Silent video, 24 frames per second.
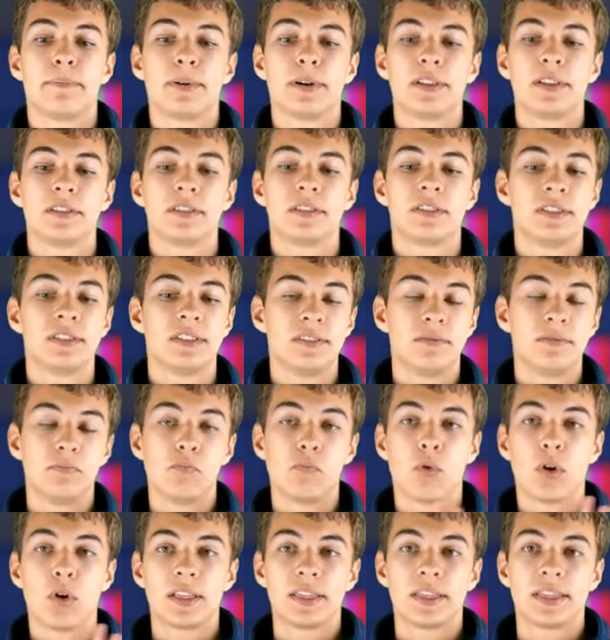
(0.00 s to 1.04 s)
But
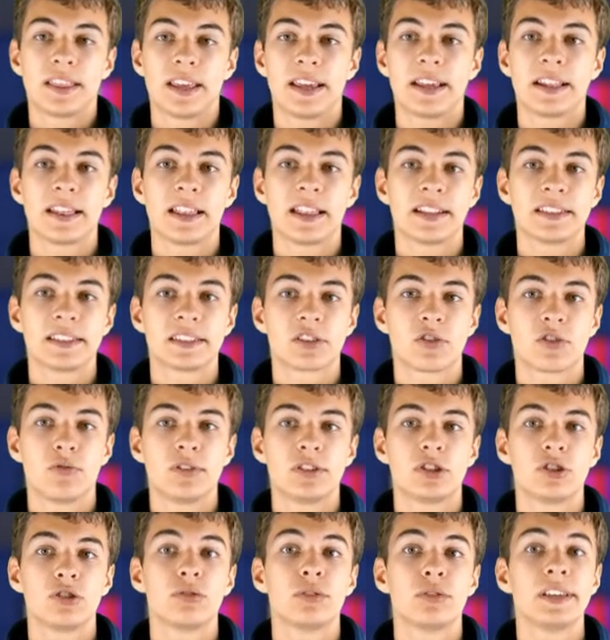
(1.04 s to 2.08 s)
one thing that's going
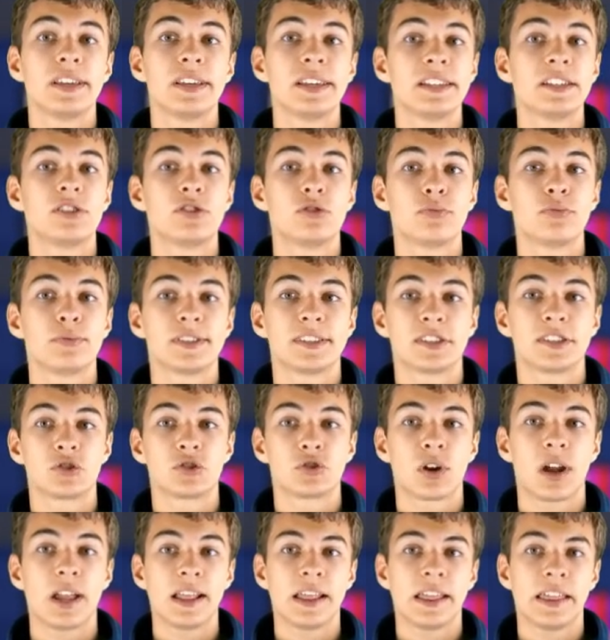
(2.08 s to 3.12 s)
to lead to its
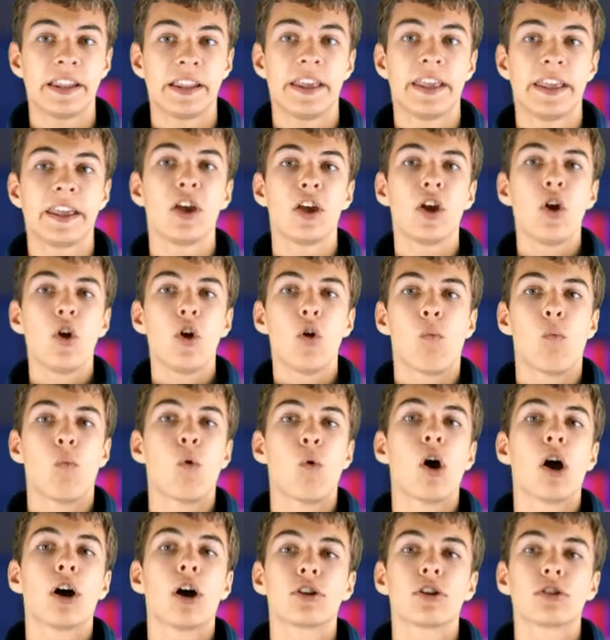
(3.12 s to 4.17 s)
strengthening,
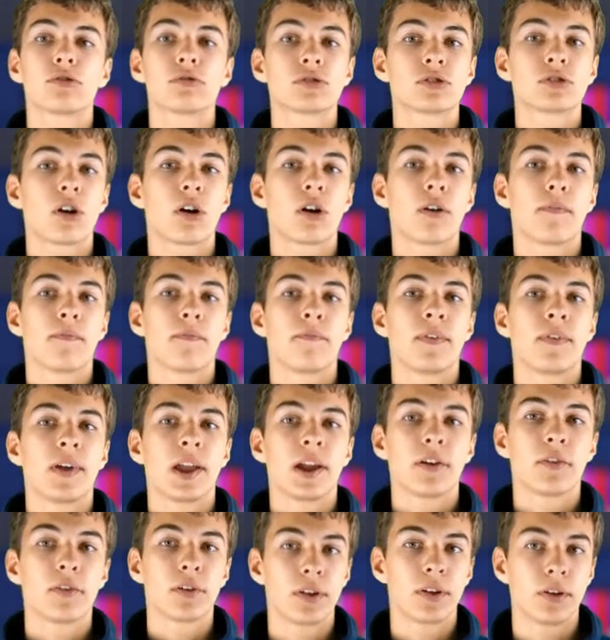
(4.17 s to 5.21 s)
waters are
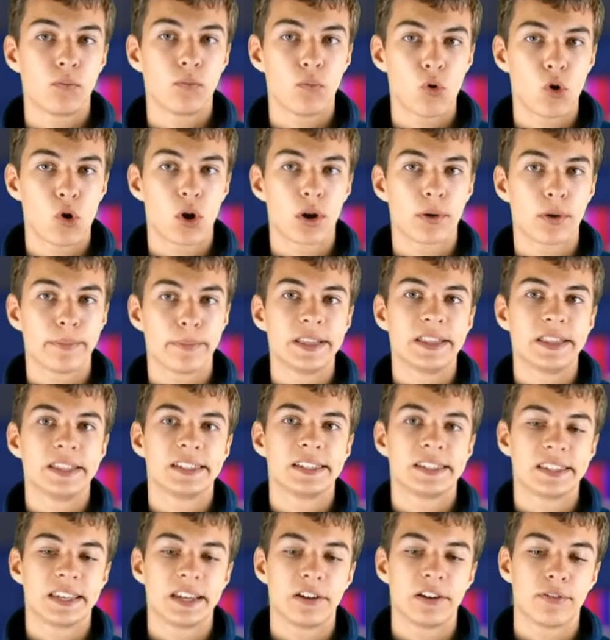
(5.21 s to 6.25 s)
very warm in
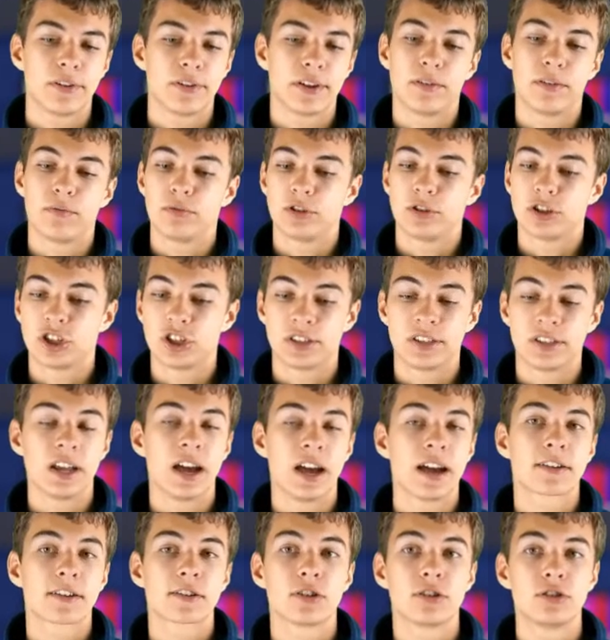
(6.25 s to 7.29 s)
this area, which is
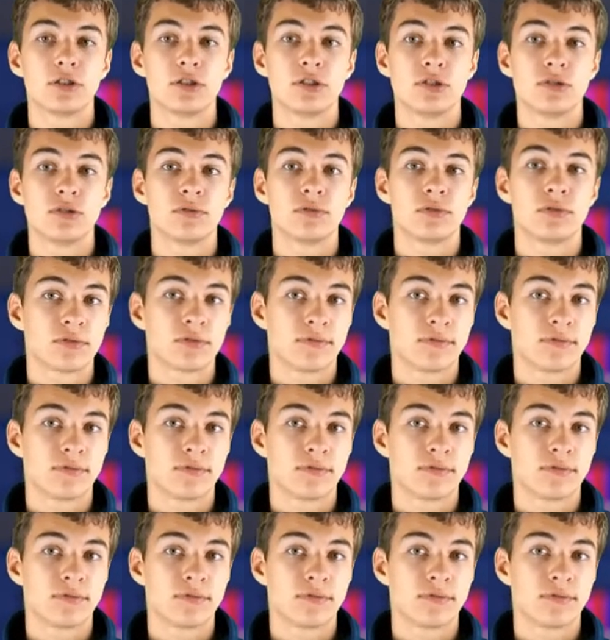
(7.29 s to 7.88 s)
not good news